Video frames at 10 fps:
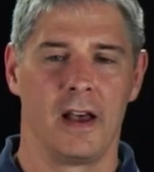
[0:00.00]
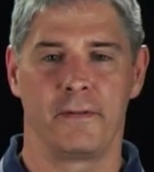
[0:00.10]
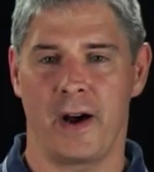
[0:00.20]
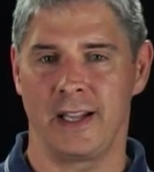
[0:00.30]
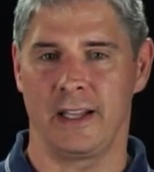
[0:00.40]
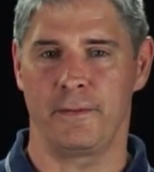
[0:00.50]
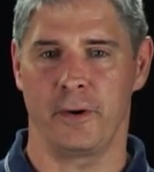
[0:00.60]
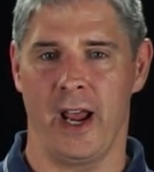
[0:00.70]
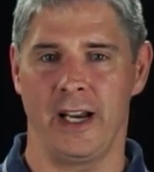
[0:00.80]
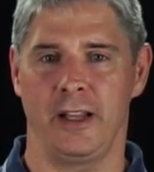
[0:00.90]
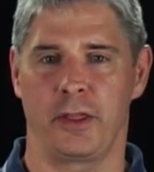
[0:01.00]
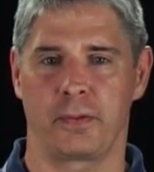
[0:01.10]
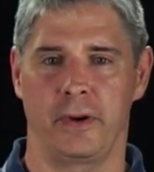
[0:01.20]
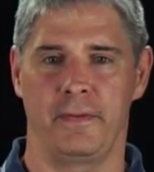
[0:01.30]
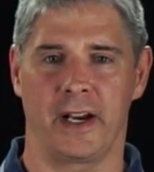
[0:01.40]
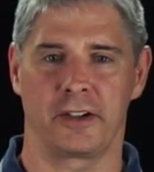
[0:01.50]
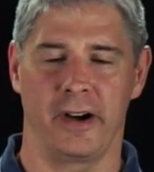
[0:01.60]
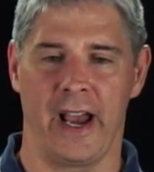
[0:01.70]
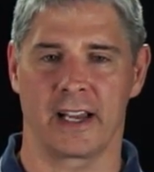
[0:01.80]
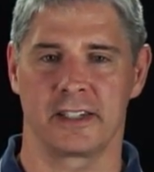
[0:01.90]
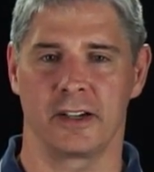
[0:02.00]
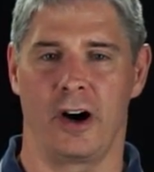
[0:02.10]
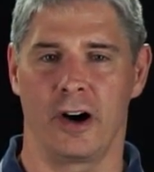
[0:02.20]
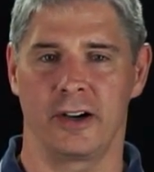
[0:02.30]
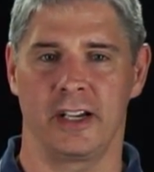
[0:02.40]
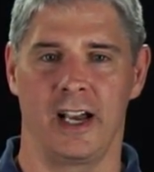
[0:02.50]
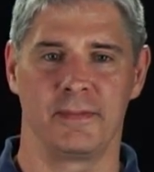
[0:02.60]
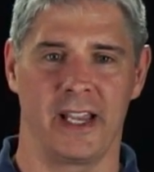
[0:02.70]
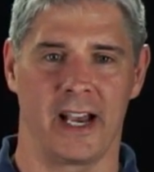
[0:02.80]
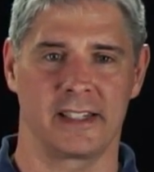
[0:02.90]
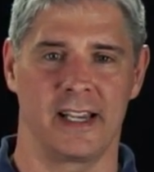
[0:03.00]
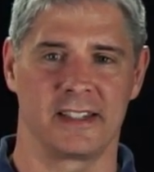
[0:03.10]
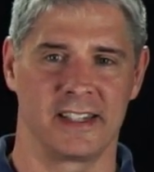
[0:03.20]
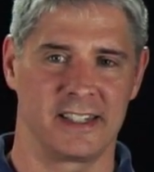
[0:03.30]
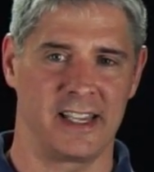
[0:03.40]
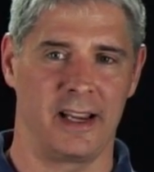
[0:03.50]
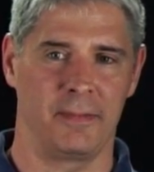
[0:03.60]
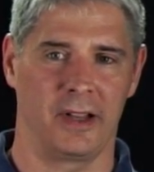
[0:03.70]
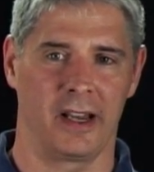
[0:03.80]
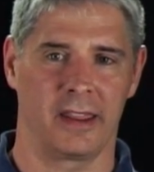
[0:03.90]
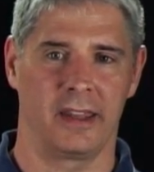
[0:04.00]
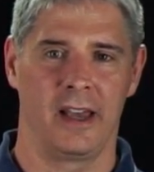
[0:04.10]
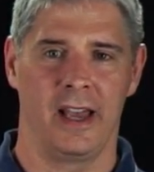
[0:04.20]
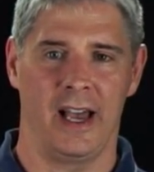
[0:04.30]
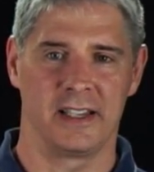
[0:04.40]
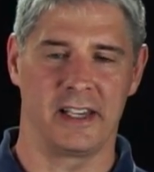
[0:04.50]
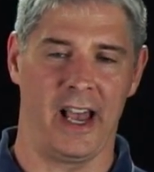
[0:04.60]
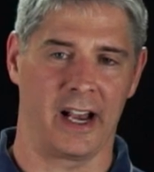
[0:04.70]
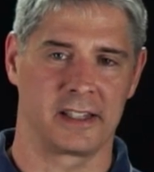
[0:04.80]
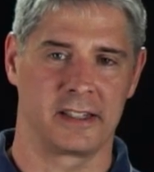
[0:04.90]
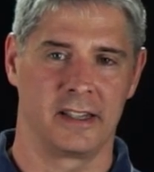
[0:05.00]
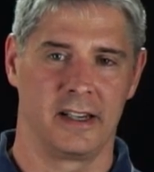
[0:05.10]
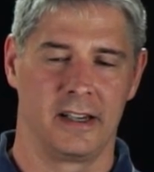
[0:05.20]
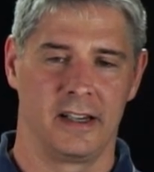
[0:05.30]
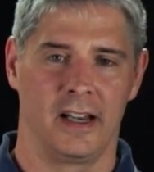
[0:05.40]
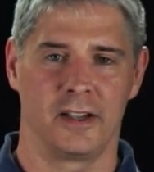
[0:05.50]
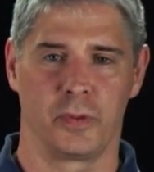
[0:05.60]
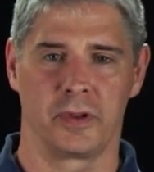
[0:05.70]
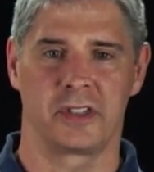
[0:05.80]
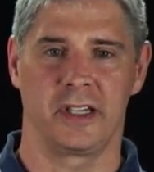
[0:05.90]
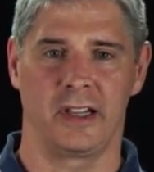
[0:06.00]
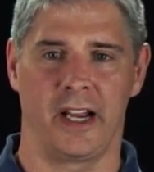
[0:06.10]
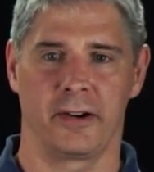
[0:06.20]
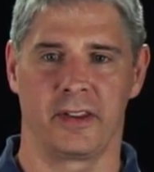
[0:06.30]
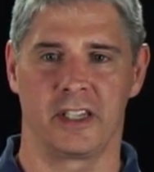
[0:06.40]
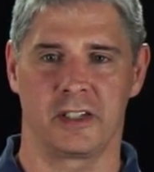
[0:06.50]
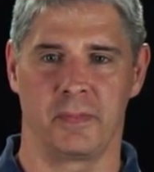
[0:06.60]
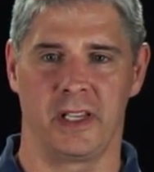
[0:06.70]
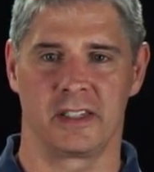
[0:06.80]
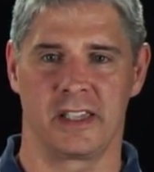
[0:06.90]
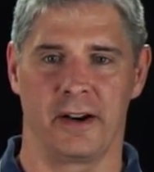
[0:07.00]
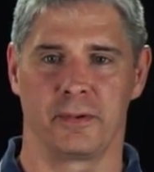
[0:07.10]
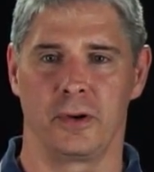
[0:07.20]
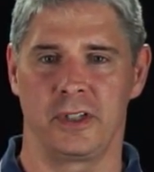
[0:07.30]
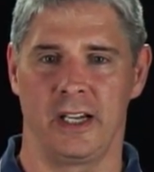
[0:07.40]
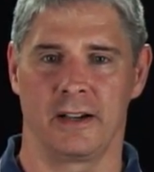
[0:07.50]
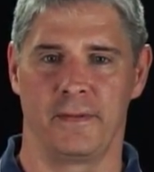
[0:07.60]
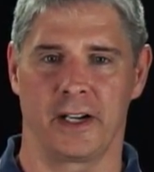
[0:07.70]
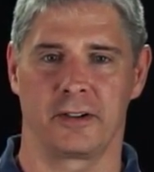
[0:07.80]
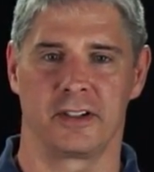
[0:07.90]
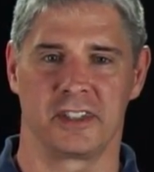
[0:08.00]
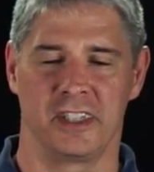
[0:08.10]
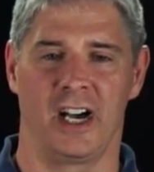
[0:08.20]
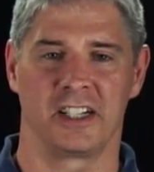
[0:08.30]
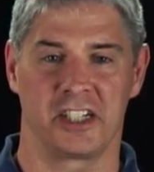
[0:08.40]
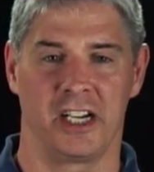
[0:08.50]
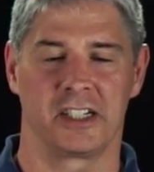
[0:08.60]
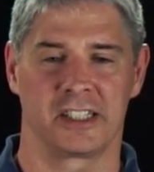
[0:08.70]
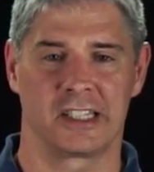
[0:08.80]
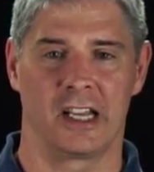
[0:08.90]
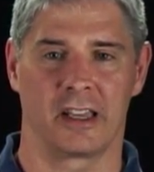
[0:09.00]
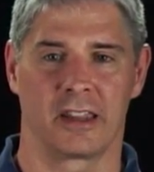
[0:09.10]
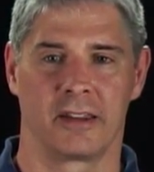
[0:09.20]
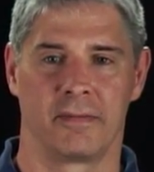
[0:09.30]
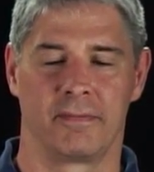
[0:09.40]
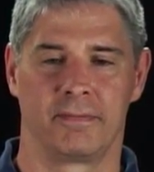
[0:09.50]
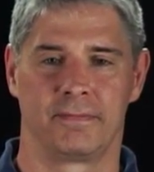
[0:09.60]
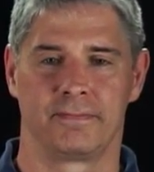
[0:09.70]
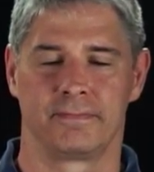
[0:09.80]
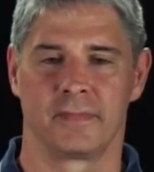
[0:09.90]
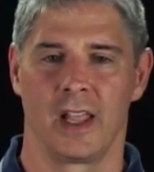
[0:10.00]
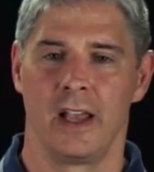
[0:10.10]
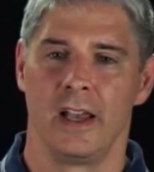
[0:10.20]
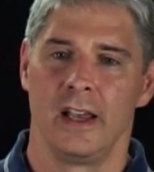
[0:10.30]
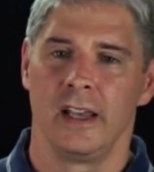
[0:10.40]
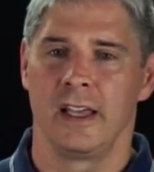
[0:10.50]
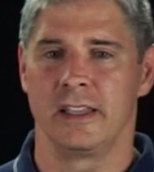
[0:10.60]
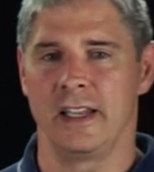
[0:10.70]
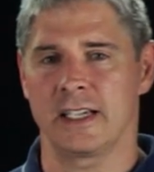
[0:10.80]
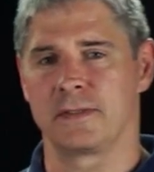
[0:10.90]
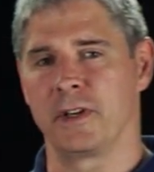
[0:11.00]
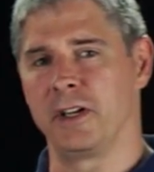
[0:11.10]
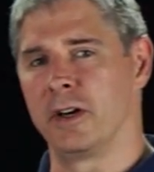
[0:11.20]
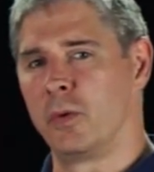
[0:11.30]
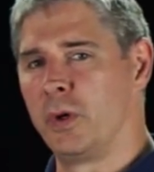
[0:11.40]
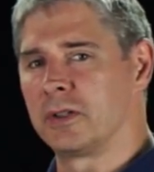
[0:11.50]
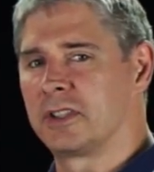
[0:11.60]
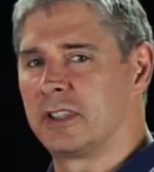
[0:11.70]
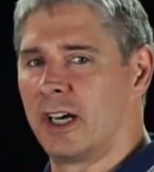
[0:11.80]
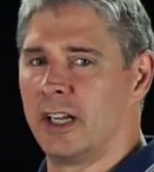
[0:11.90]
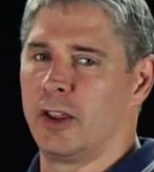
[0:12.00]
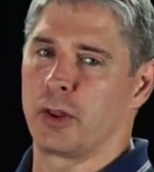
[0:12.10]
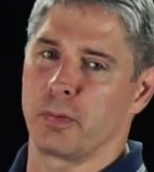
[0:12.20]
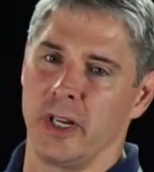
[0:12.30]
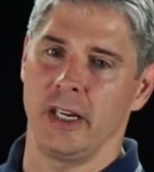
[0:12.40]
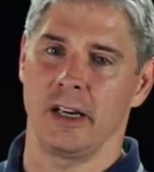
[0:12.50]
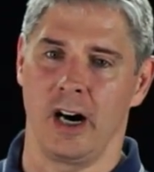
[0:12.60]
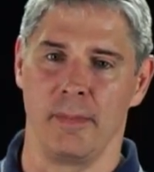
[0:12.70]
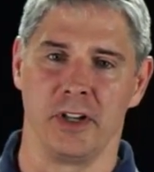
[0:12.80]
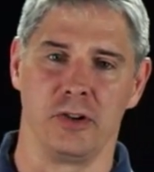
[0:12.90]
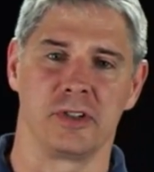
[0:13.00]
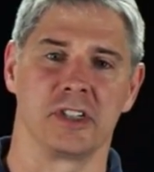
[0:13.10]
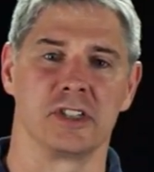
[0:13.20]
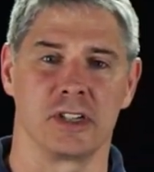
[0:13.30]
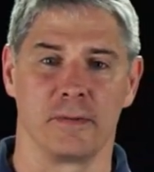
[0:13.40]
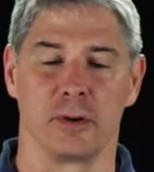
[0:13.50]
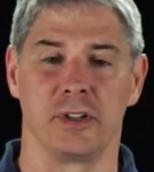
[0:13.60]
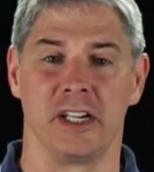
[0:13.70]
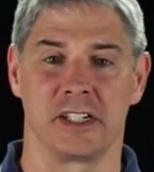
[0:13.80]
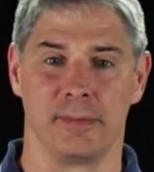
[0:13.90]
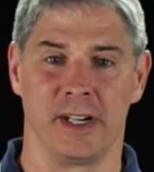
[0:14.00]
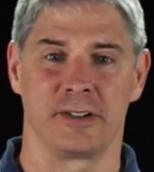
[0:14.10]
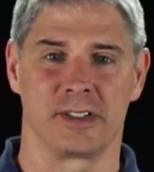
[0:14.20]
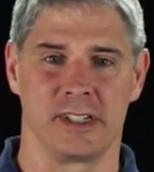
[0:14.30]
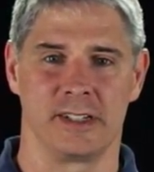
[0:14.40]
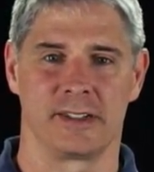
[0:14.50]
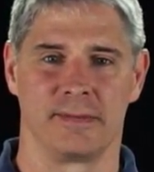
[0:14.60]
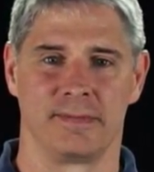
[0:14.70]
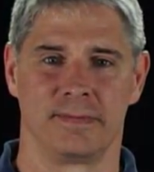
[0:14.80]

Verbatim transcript: Finally, for any three vector x, r times x has the same length as x. As we'll see later, this means that rotating a vector does not change its length. In the next video, we'll study three common uses of rotation matrices.